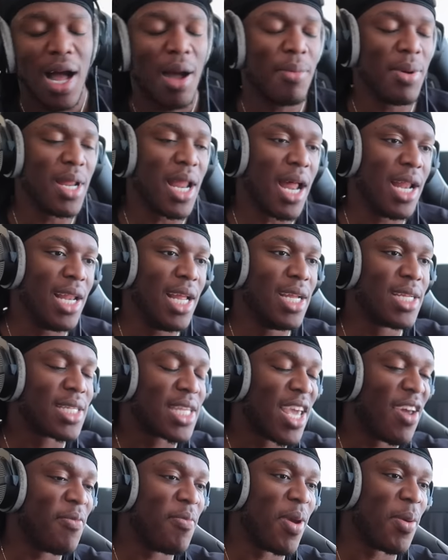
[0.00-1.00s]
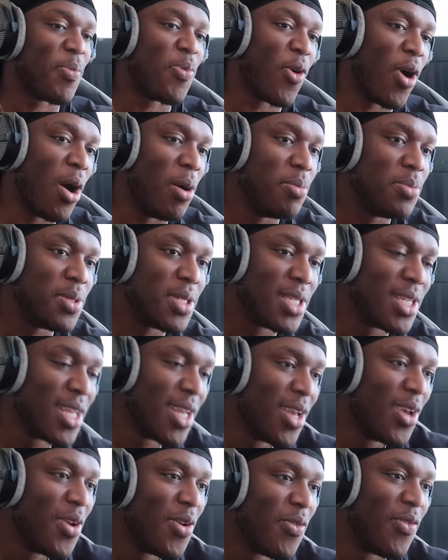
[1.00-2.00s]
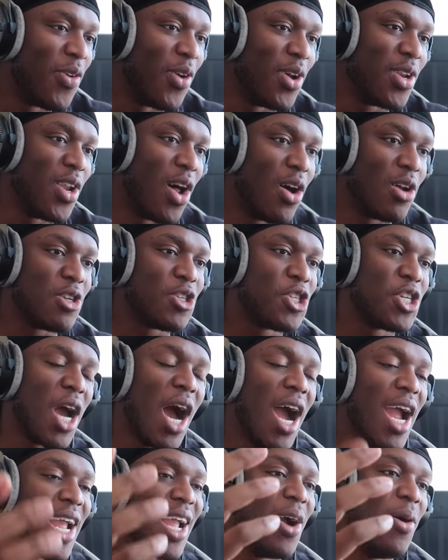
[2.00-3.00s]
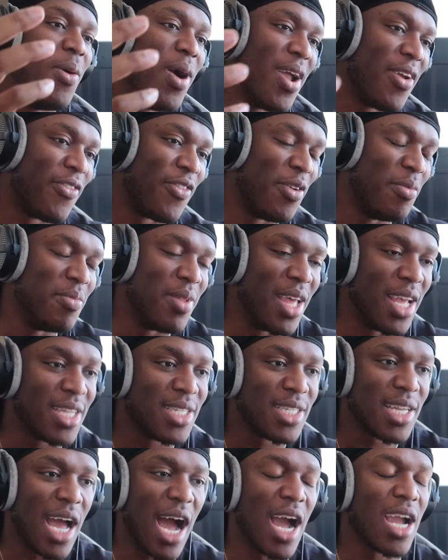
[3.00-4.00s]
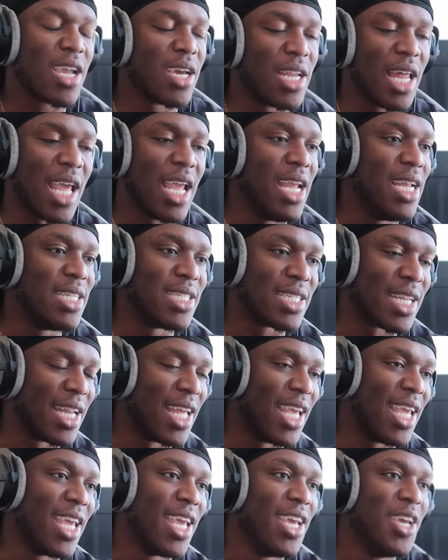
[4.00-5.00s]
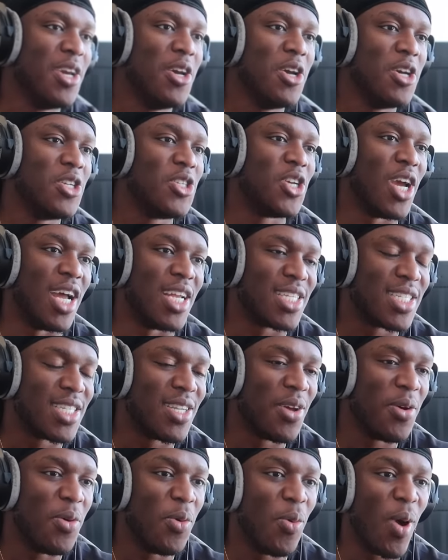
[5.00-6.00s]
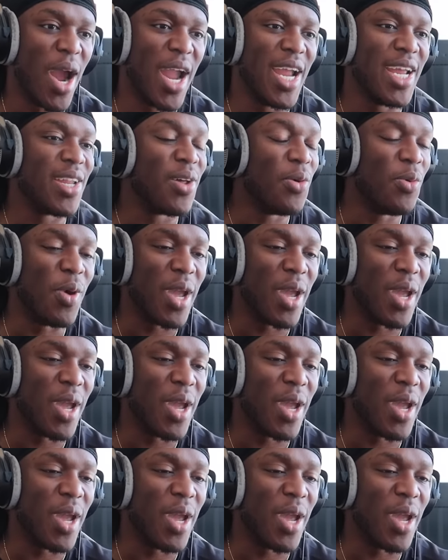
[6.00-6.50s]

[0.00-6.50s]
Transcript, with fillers: I mean, at least give me props for not shying away from this. I could have easily just wait a